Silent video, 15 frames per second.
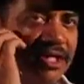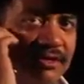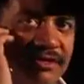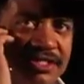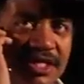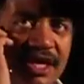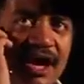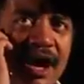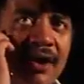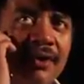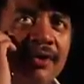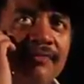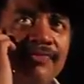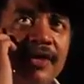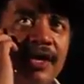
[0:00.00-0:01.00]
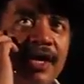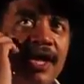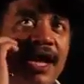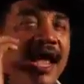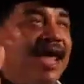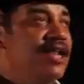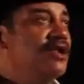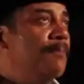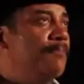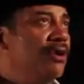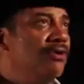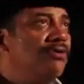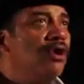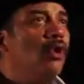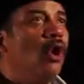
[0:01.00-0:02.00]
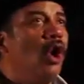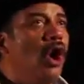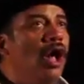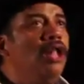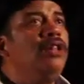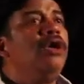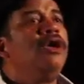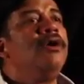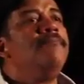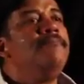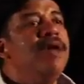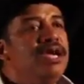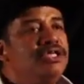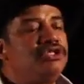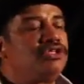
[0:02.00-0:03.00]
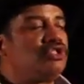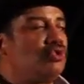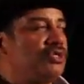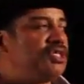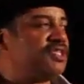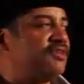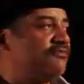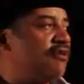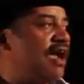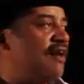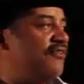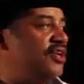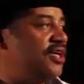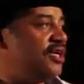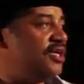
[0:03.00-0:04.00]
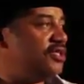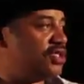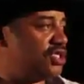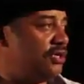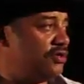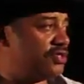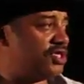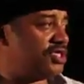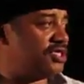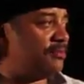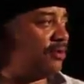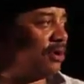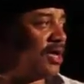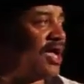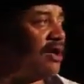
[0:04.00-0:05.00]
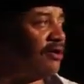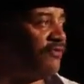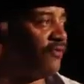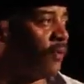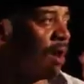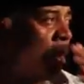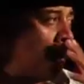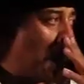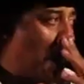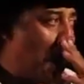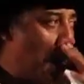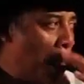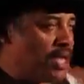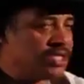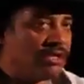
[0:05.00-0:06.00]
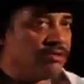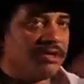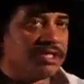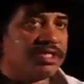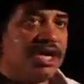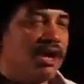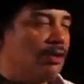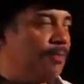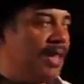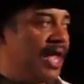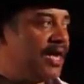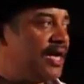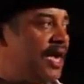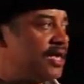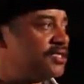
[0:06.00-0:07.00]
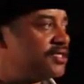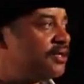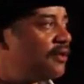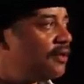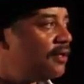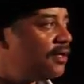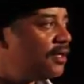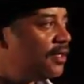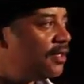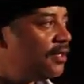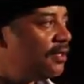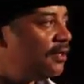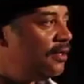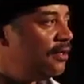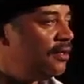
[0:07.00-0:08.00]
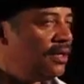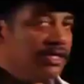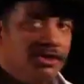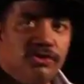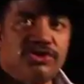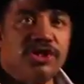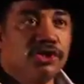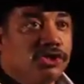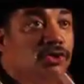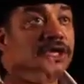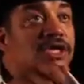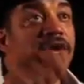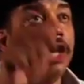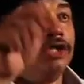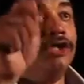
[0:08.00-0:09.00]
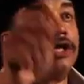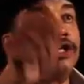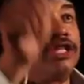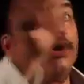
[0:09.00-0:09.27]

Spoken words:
years ago? And Nibiru, all major sources of gravity in the solar system are accounted for. So there is no planet X. So you can look at